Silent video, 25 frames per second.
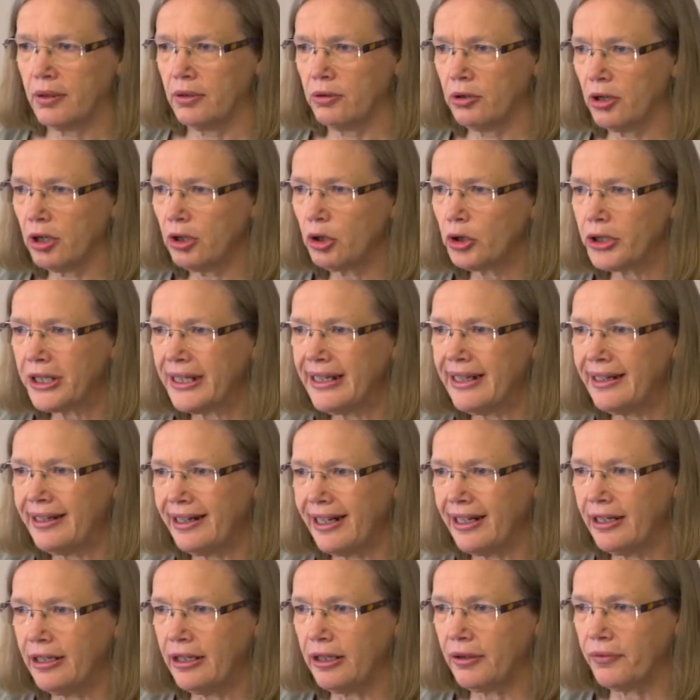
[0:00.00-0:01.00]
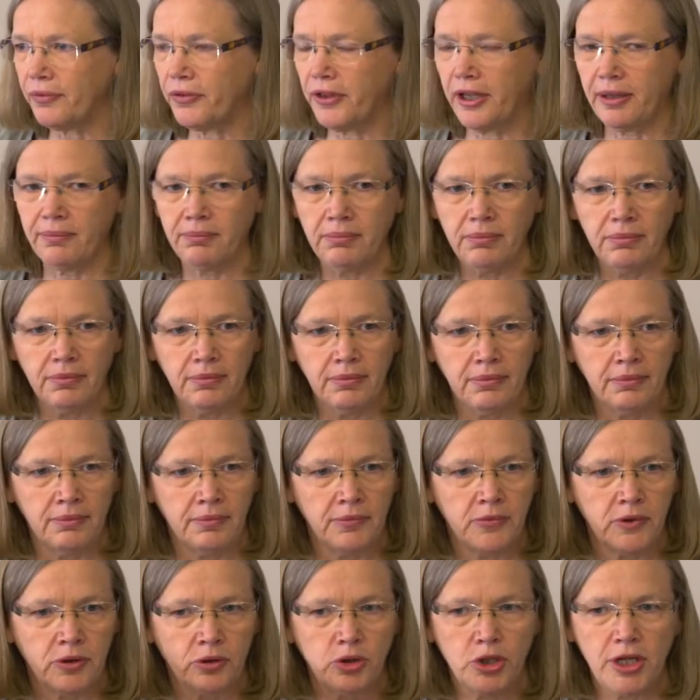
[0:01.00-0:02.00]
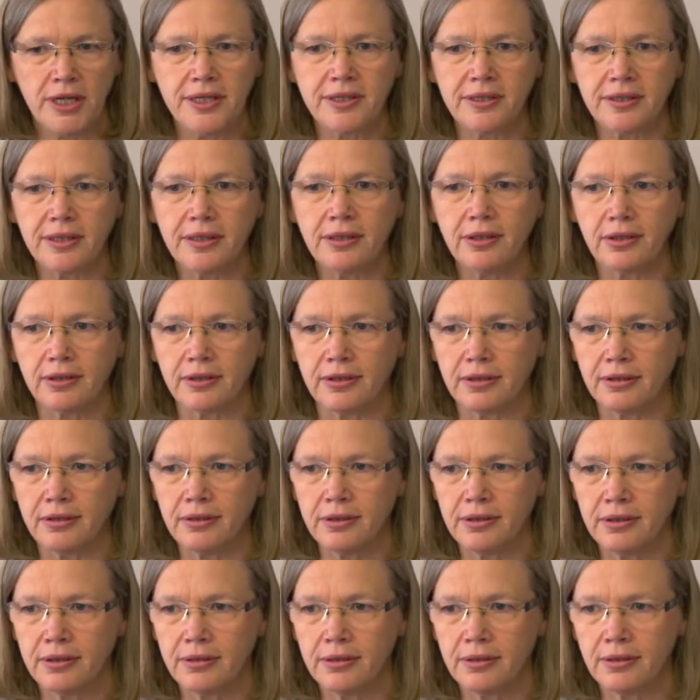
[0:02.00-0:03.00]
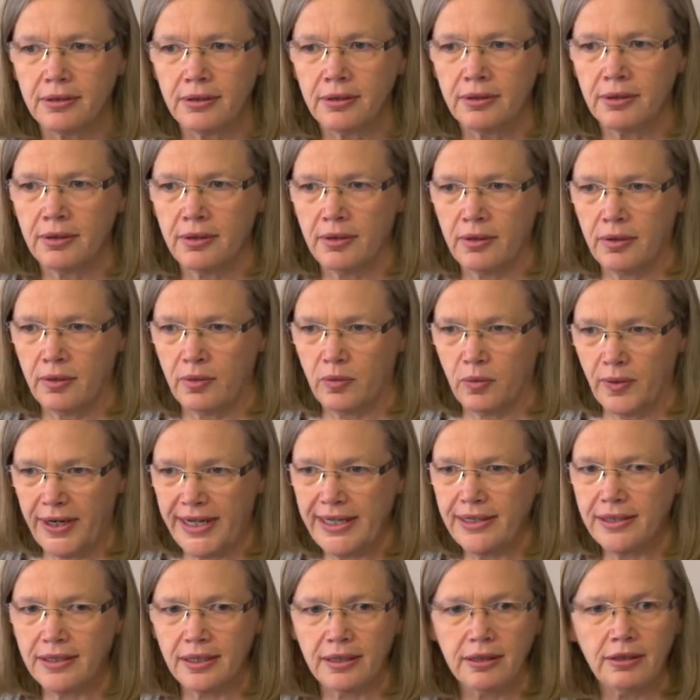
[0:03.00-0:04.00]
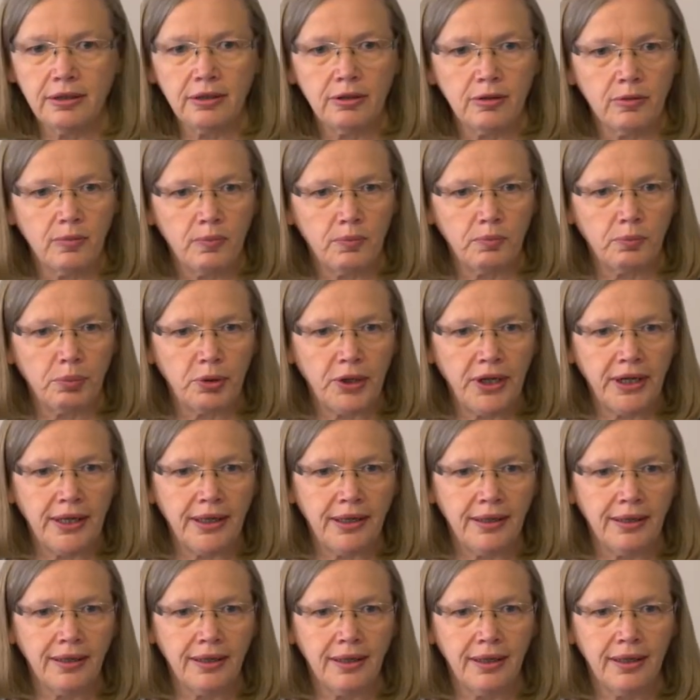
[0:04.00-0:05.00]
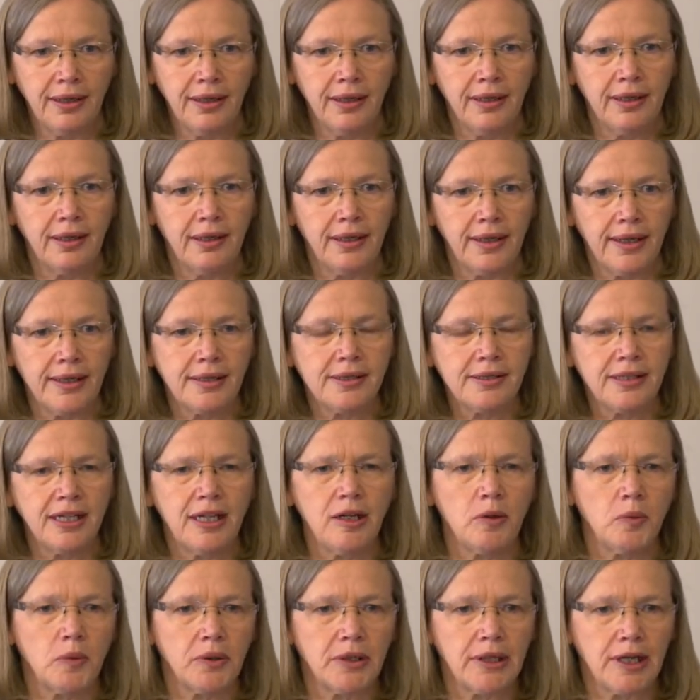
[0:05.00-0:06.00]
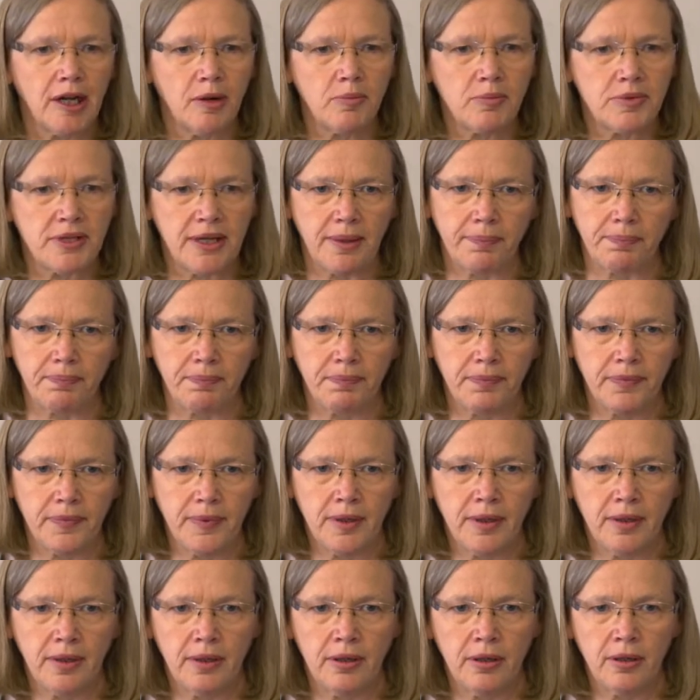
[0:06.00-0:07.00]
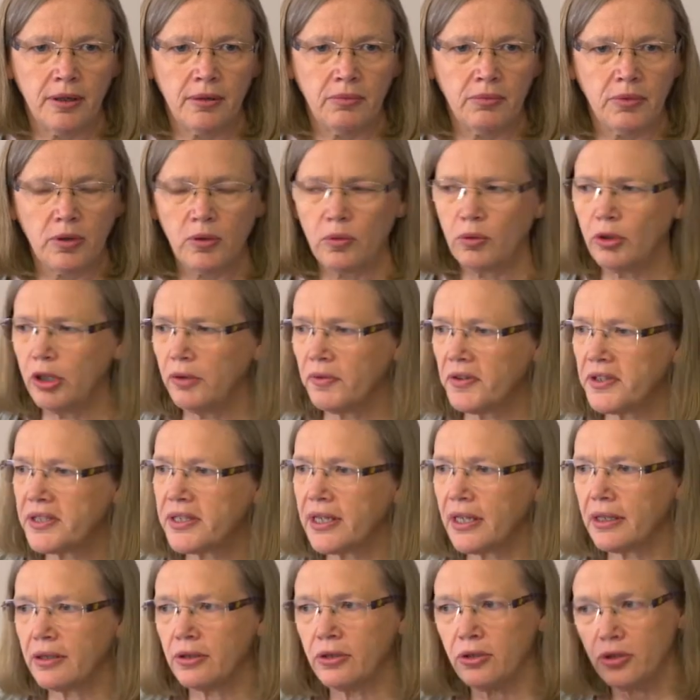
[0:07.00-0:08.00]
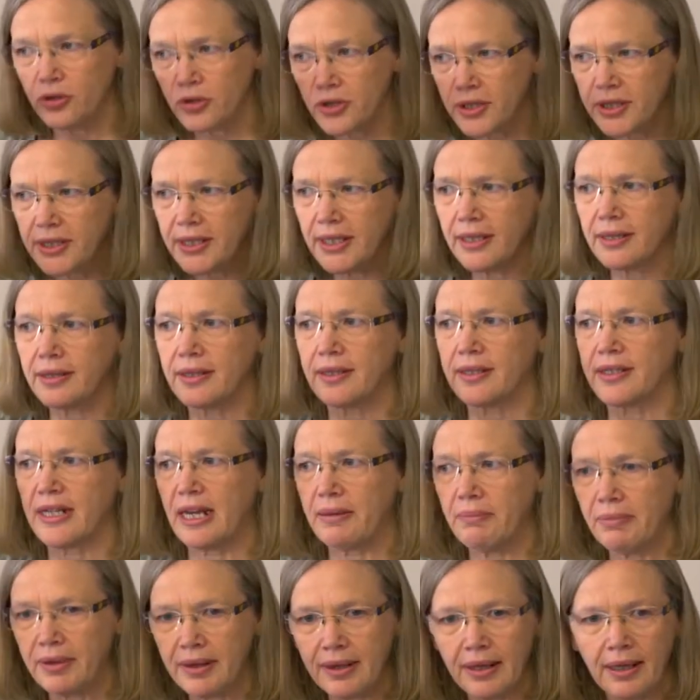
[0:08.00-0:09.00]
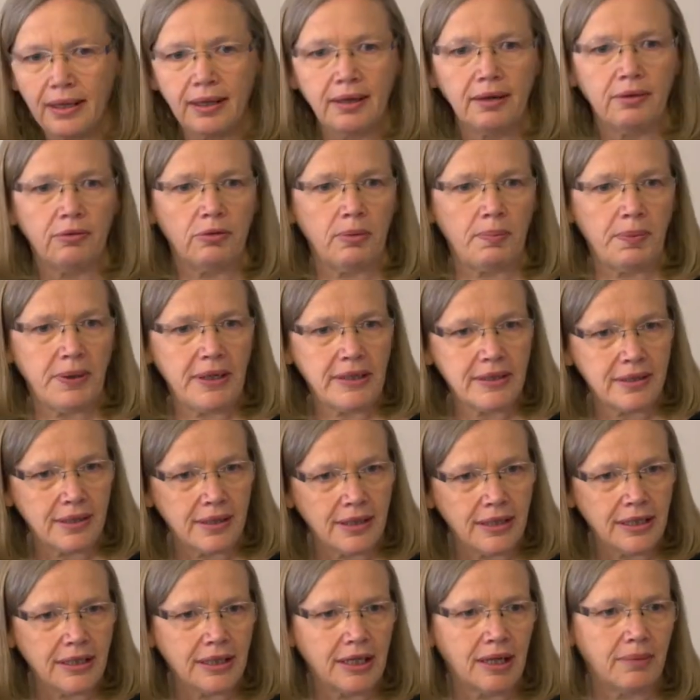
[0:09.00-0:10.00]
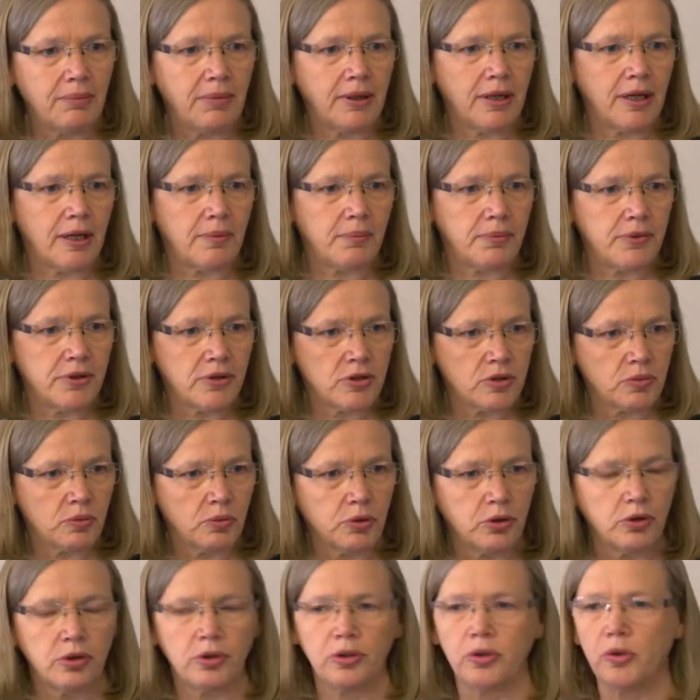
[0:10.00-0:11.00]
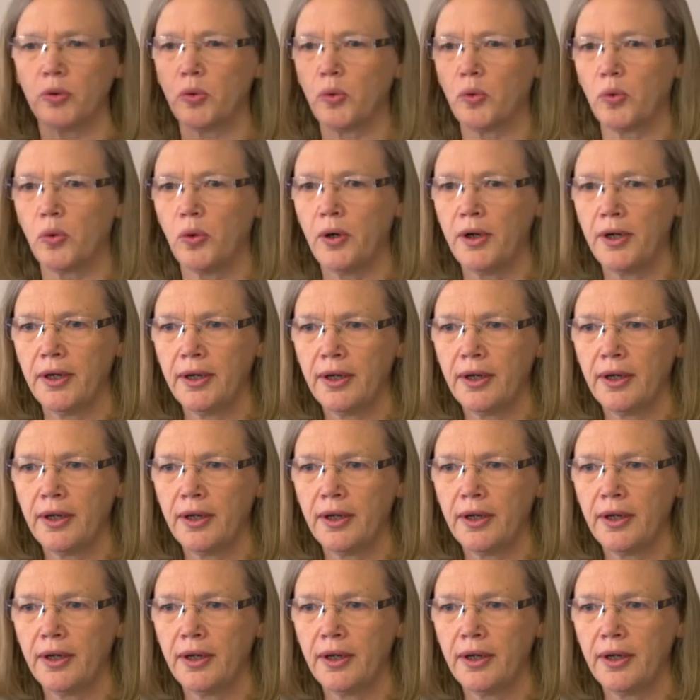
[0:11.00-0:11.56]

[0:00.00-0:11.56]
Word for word: not looking at any of them, trusting God, waiting, praying, and seeing what comes up? all of a sudden you just hear the same thing repeatedly coming up this word or